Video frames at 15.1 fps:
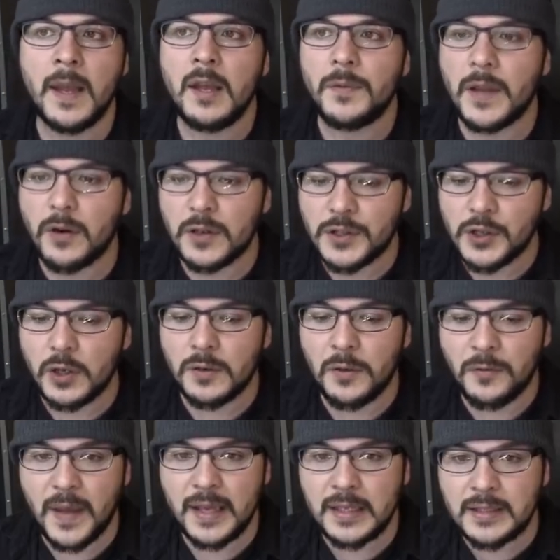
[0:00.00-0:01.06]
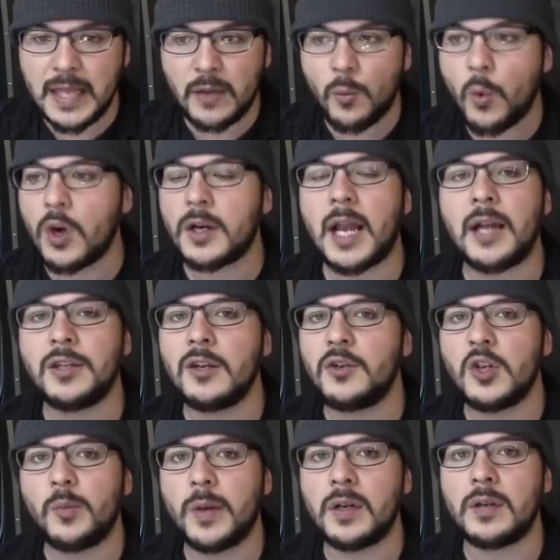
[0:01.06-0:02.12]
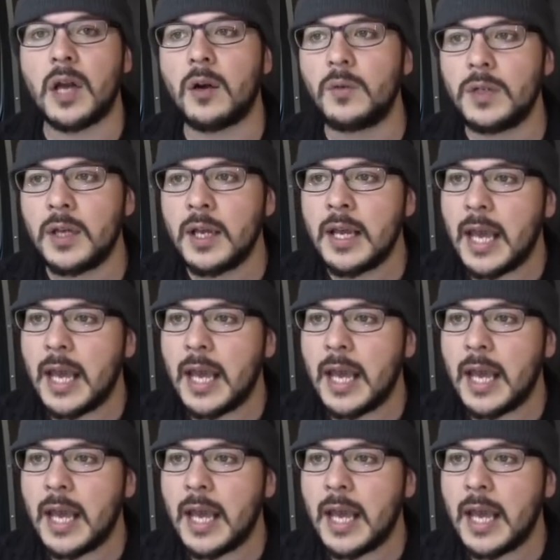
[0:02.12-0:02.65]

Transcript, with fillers: There are certain things that work on YouTube and don't.